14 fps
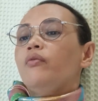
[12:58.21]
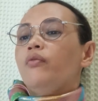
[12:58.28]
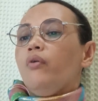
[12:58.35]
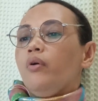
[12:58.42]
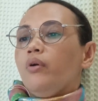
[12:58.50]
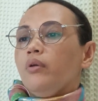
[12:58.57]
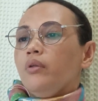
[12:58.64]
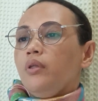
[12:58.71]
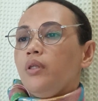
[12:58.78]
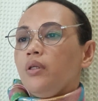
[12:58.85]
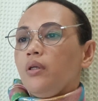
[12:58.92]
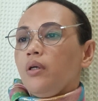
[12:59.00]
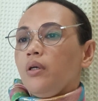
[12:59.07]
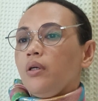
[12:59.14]
for
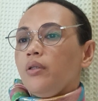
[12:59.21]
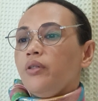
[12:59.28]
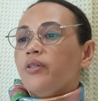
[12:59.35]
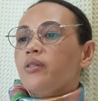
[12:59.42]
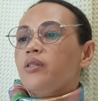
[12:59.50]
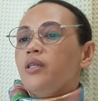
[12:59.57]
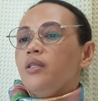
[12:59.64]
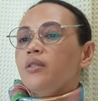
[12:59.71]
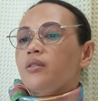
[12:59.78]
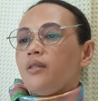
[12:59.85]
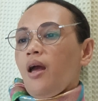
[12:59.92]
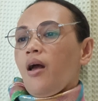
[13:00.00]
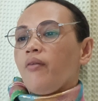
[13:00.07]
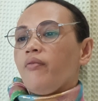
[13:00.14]
the nursing
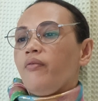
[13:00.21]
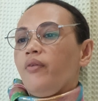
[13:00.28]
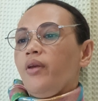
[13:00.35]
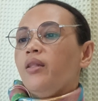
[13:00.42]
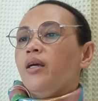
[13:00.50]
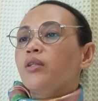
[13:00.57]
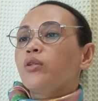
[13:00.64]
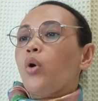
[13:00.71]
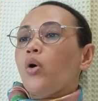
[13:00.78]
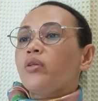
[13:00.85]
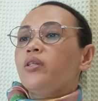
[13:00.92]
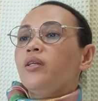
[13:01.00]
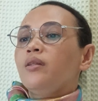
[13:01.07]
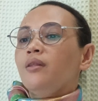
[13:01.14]
staff and not
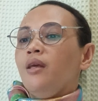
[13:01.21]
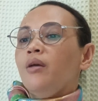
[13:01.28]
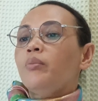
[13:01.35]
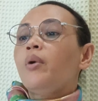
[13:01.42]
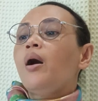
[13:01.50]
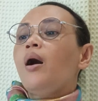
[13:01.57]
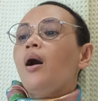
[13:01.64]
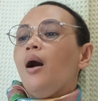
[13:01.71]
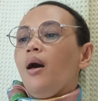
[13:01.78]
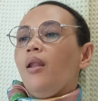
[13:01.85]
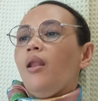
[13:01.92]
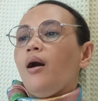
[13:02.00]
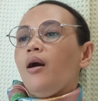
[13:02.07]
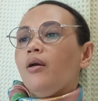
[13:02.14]
causing them
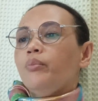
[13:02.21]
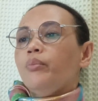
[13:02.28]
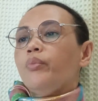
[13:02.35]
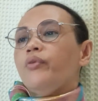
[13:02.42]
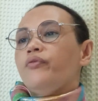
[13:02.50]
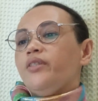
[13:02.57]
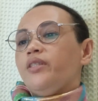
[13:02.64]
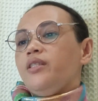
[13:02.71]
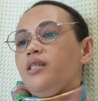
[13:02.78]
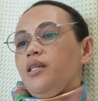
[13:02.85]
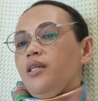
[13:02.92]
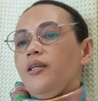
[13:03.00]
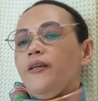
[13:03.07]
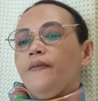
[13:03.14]
alarm
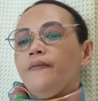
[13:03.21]
fatigue.